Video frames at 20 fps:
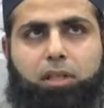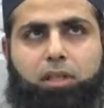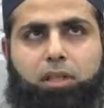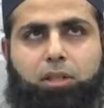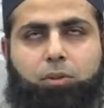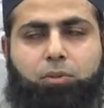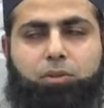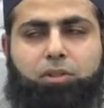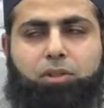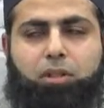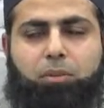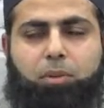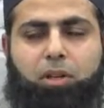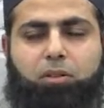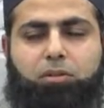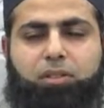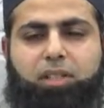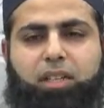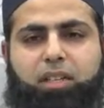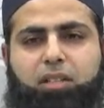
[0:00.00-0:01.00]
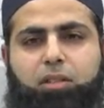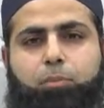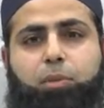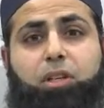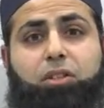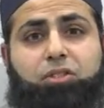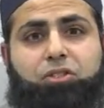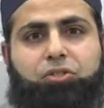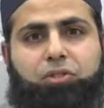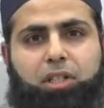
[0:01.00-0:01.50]
it was about taking the
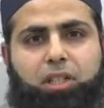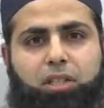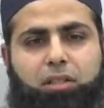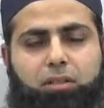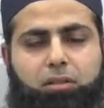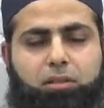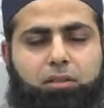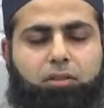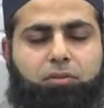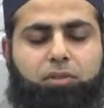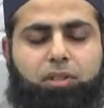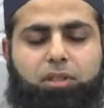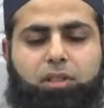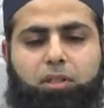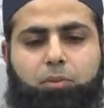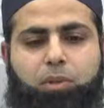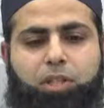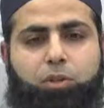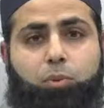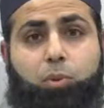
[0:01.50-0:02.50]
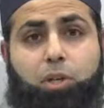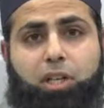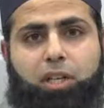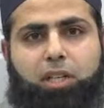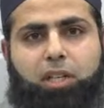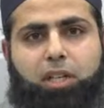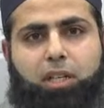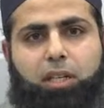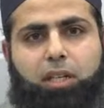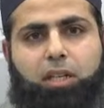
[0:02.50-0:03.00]
plunge really, because obviously when you're
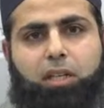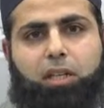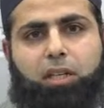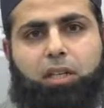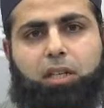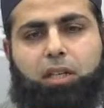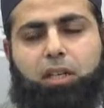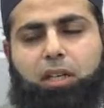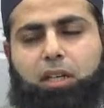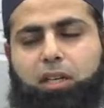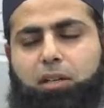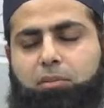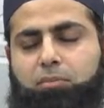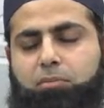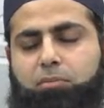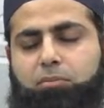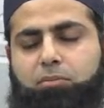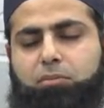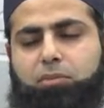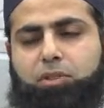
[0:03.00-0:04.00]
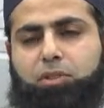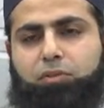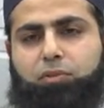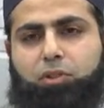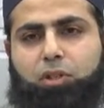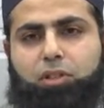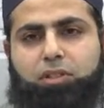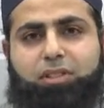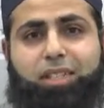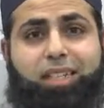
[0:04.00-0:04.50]
working, you've
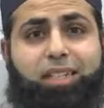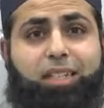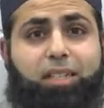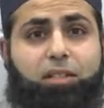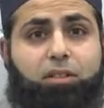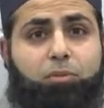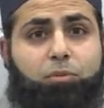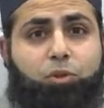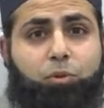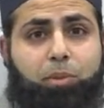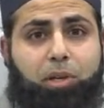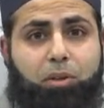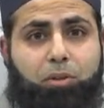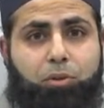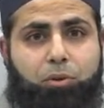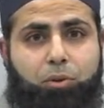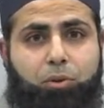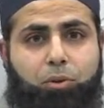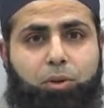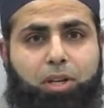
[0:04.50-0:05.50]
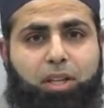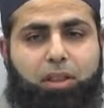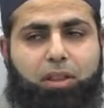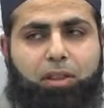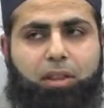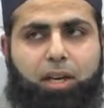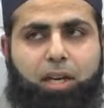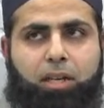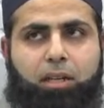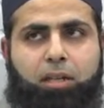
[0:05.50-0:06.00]
got steady income coming through,
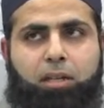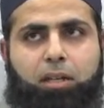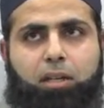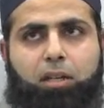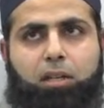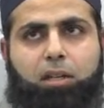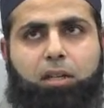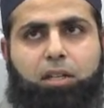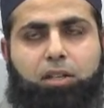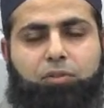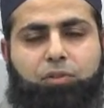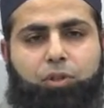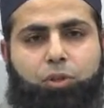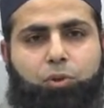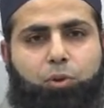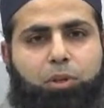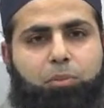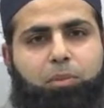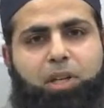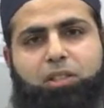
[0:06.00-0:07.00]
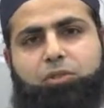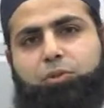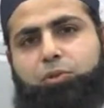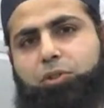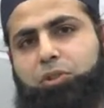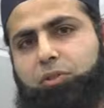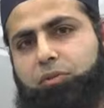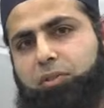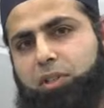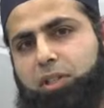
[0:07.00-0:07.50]
and then if you're going back to
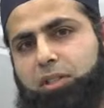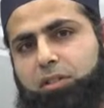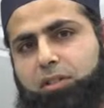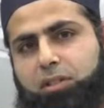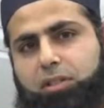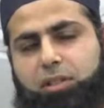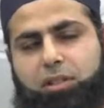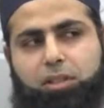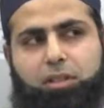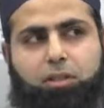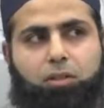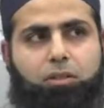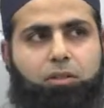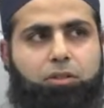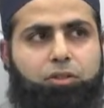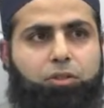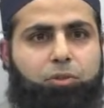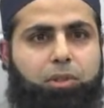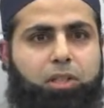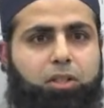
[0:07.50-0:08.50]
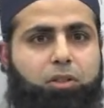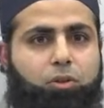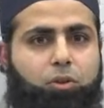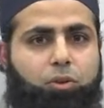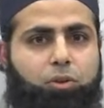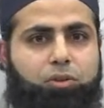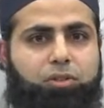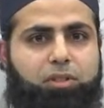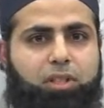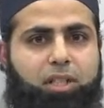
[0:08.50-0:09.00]
university or doing a
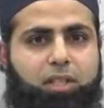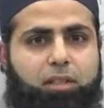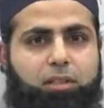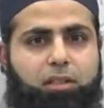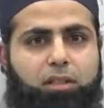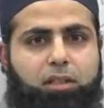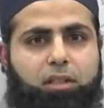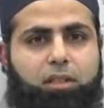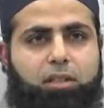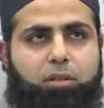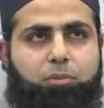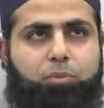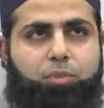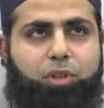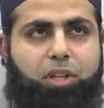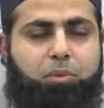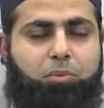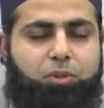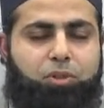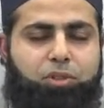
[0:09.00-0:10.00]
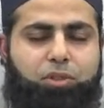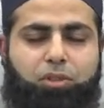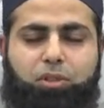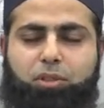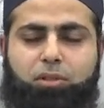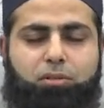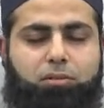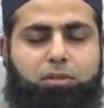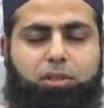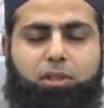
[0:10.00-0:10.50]
course, then pretty much
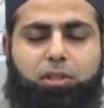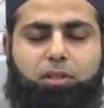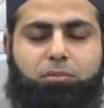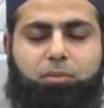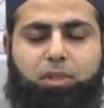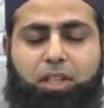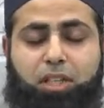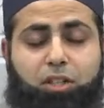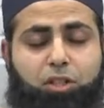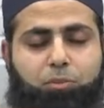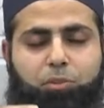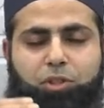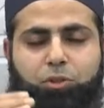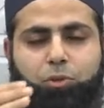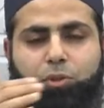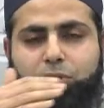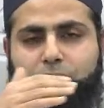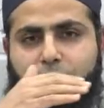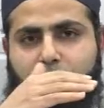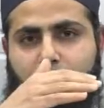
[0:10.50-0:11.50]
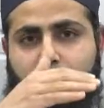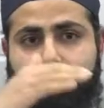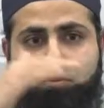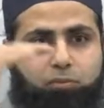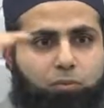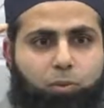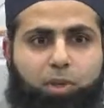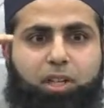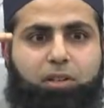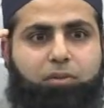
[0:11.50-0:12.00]
your income is going
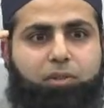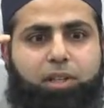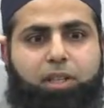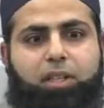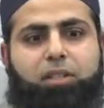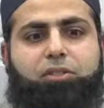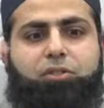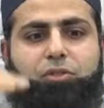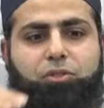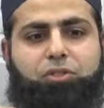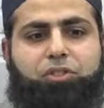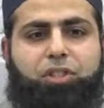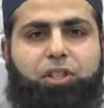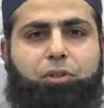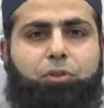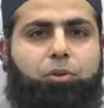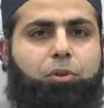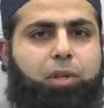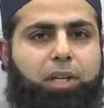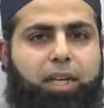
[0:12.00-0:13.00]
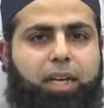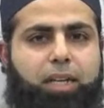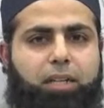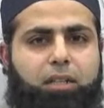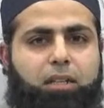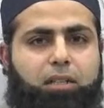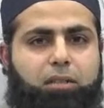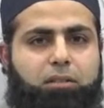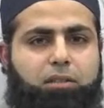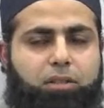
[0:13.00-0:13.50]
from wherever it is to zero
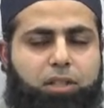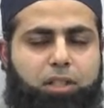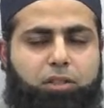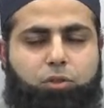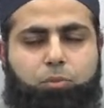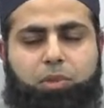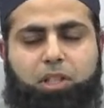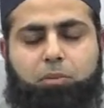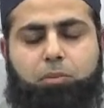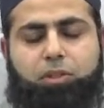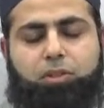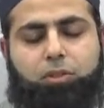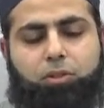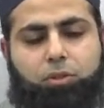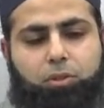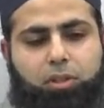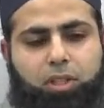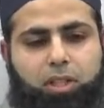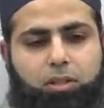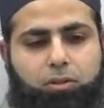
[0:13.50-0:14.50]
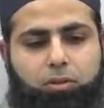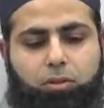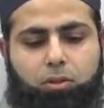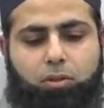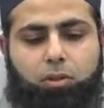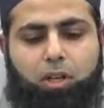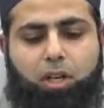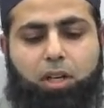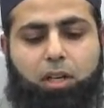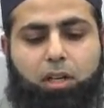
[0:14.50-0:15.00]
again, and you need to be able to do that.
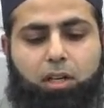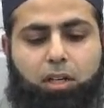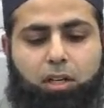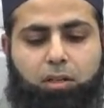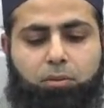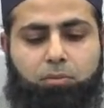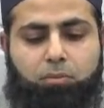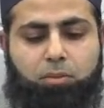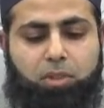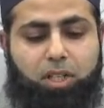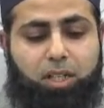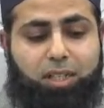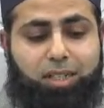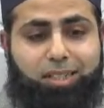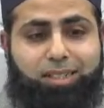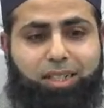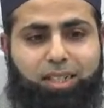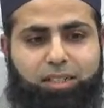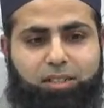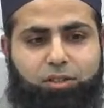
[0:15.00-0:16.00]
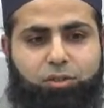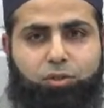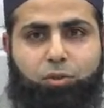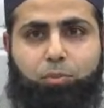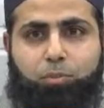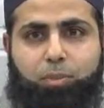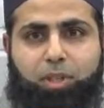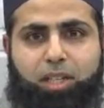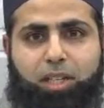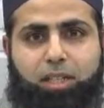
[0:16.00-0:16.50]
So I decided to
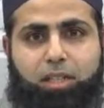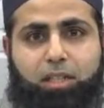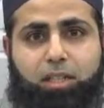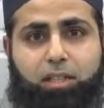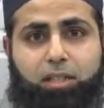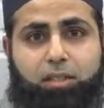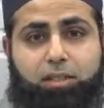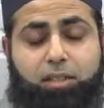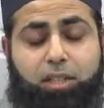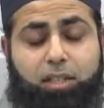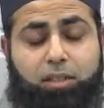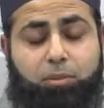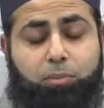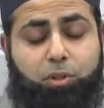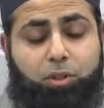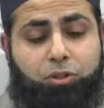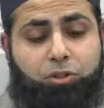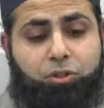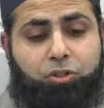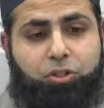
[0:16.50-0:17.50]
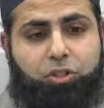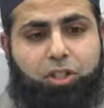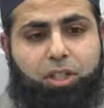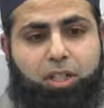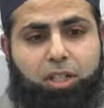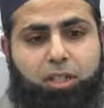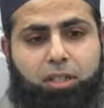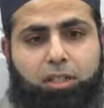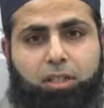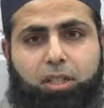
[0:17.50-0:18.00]
take the plunge,
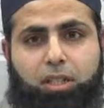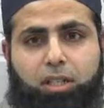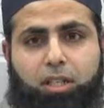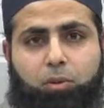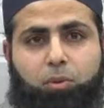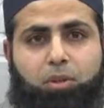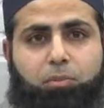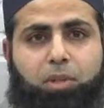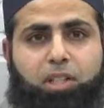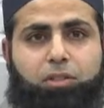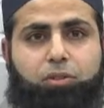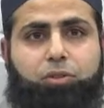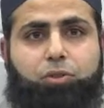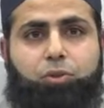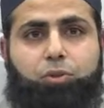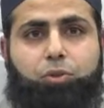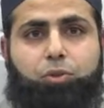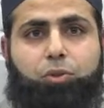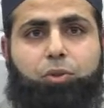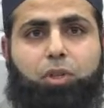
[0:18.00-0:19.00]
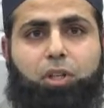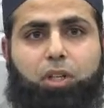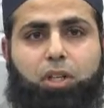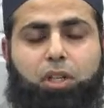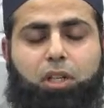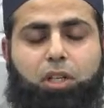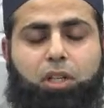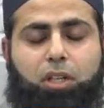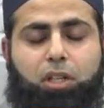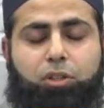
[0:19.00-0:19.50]
and went back to
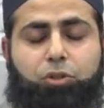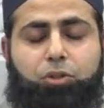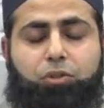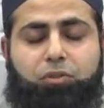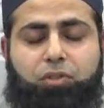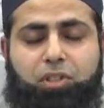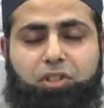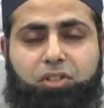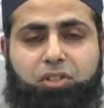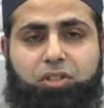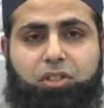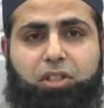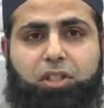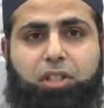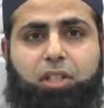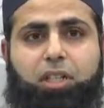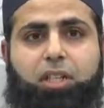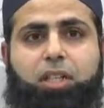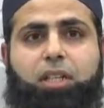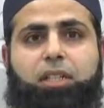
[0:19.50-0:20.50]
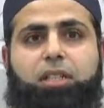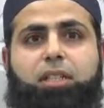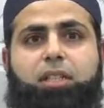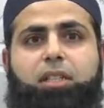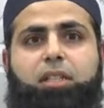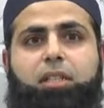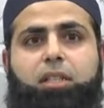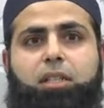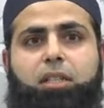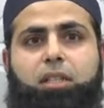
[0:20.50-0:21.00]
university, and I
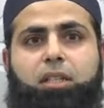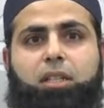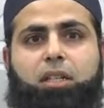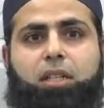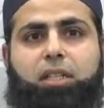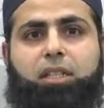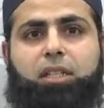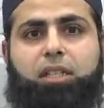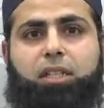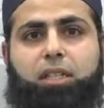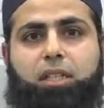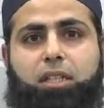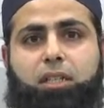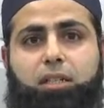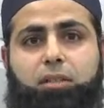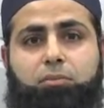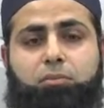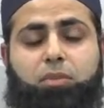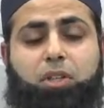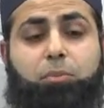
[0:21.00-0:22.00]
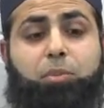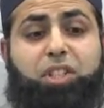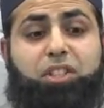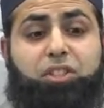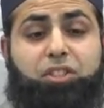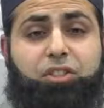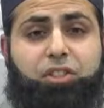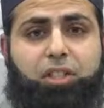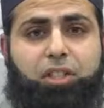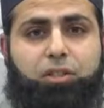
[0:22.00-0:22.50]
did a
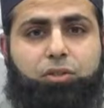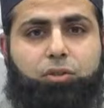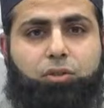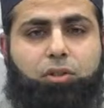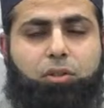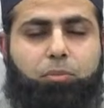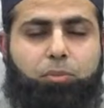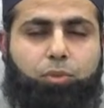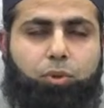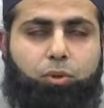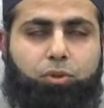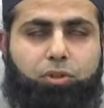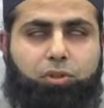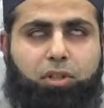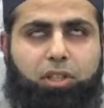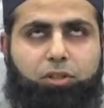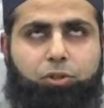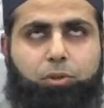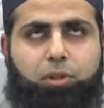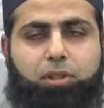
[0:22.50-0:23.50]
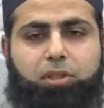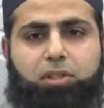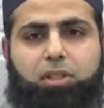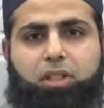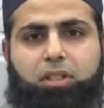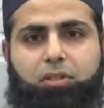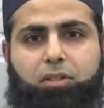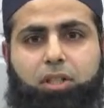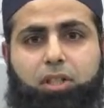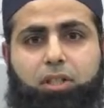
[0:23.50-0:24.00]
PGC, so the Postgraduate
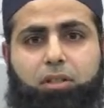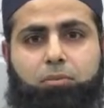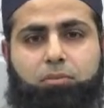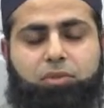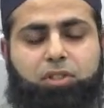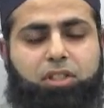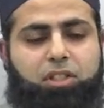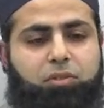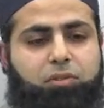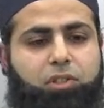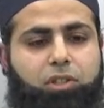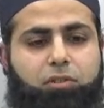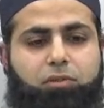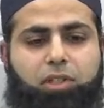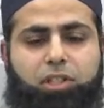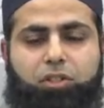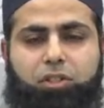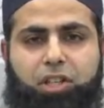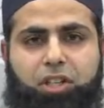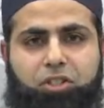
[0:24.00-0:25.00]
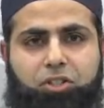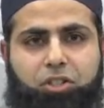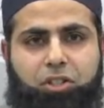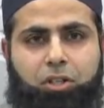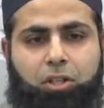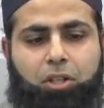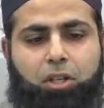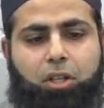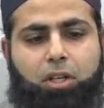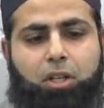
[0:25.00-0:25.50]
Certificate of
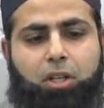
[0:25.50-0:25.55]
Education.